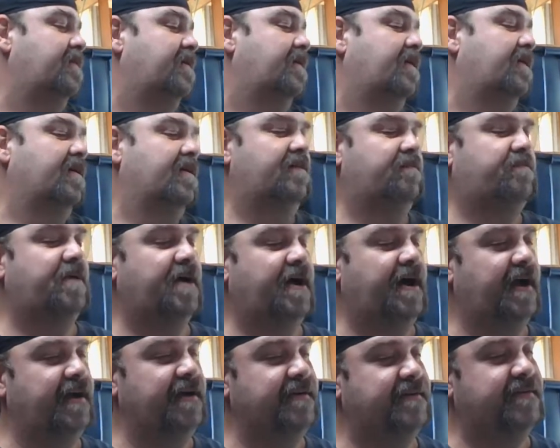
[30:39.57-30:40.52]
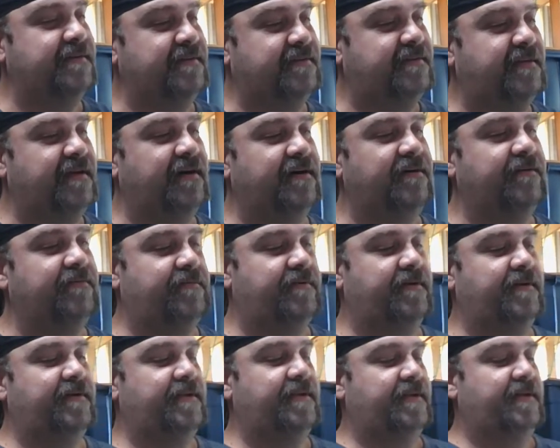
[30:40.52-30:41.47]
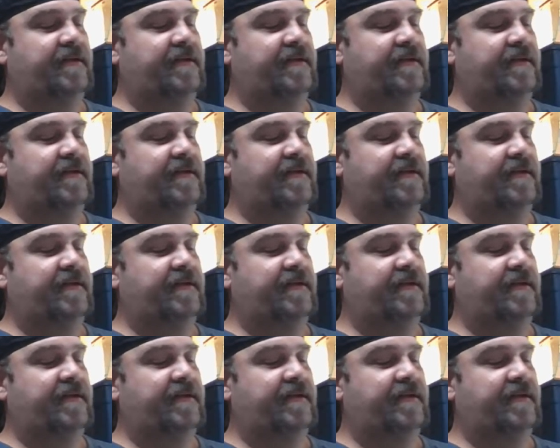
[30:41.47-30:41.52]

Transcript: all their products and stuff.